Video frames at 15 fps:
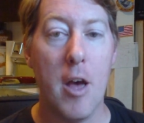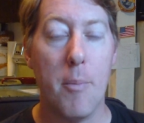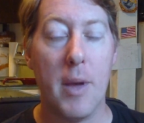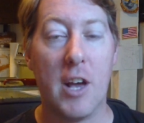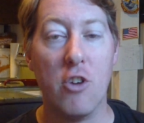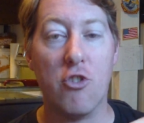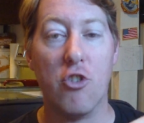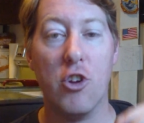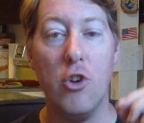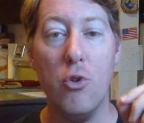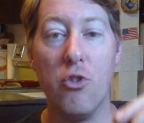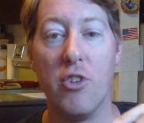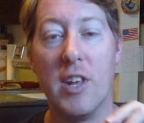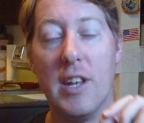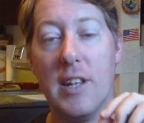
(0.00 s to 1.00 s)
Because you're
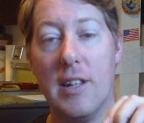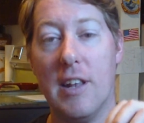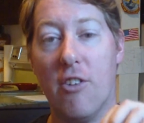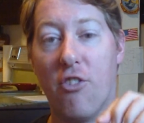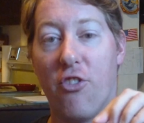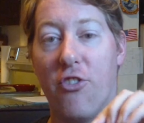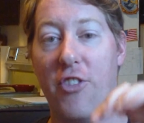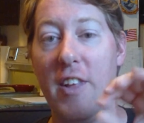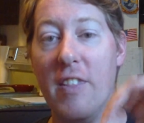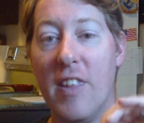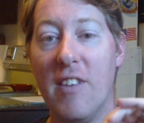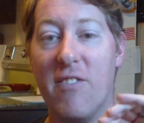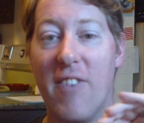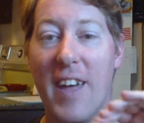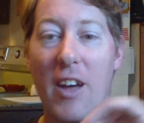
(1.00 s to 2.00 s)
using these
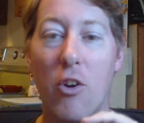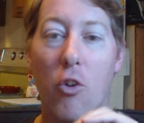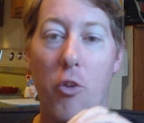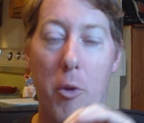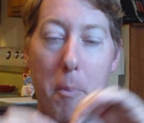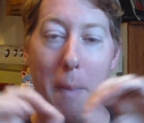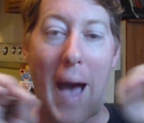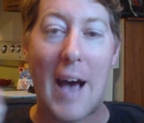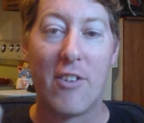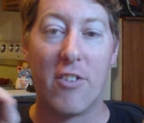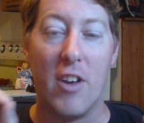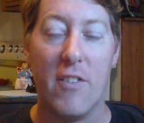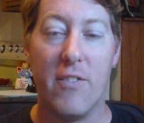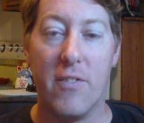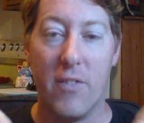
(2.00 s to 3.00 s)
thinly veiled
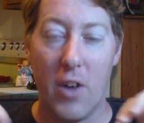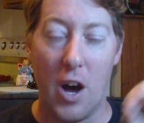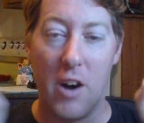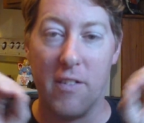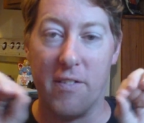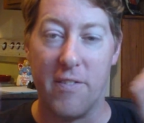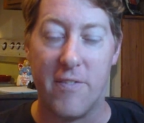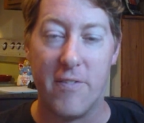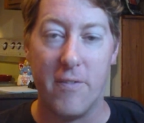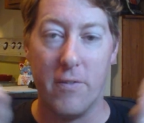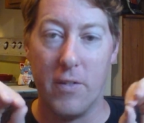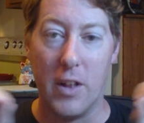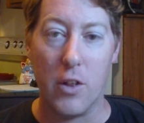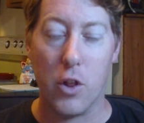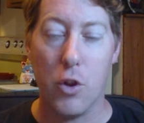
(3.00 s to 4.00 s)
masks of
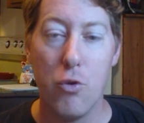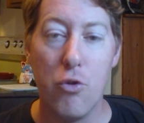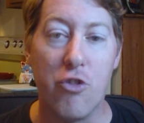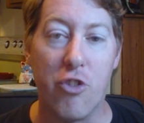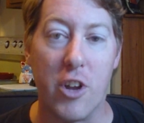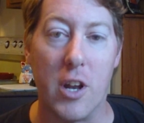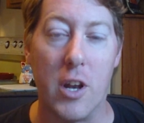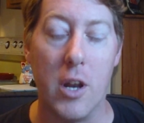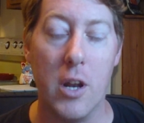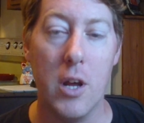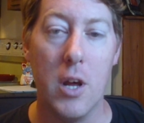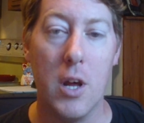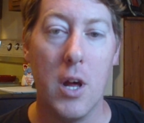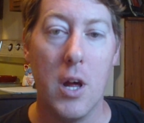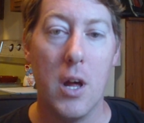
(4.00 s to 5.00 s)
illusion
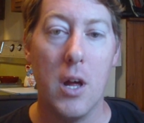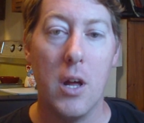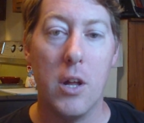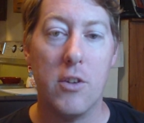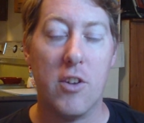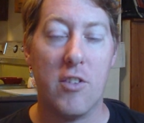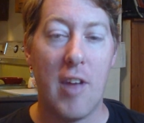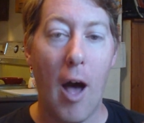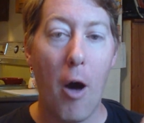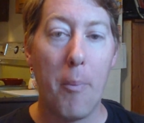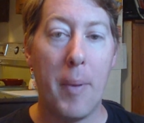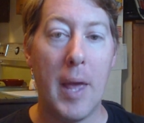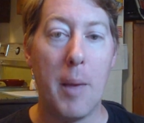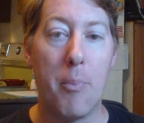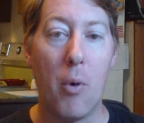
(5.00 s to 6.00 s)
to tell
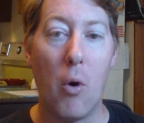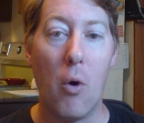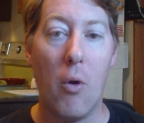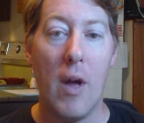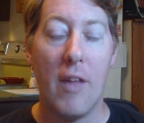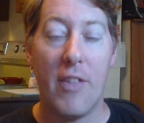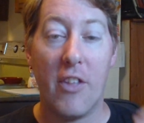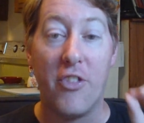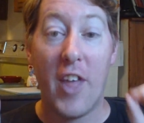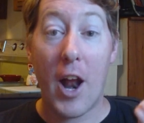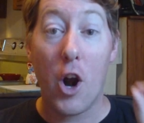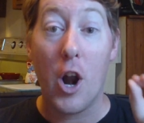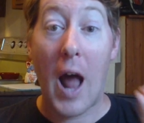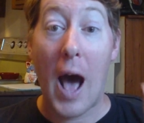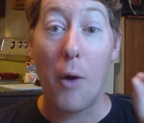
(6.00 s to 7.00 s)
people that
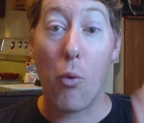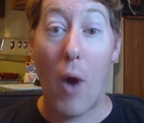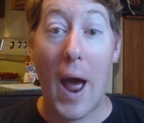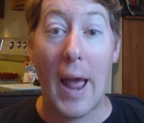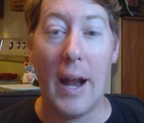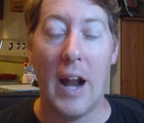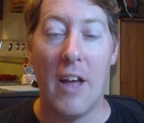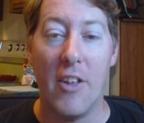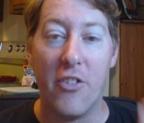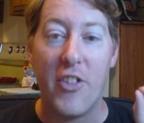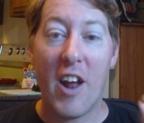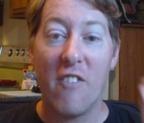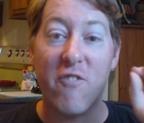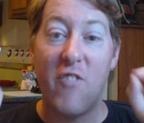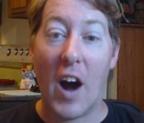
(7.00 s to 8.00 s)
they're not right, that
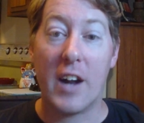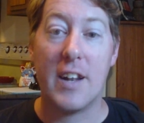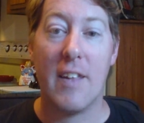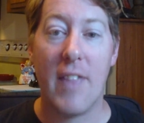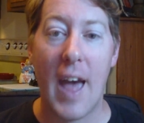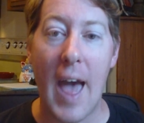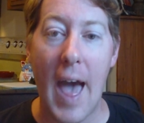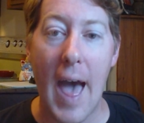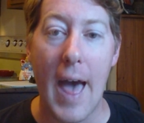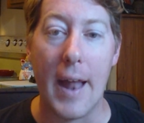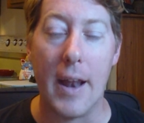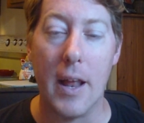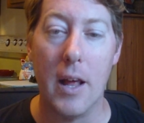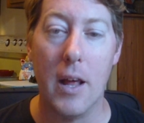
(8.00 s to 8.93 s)
they're fucked in the head.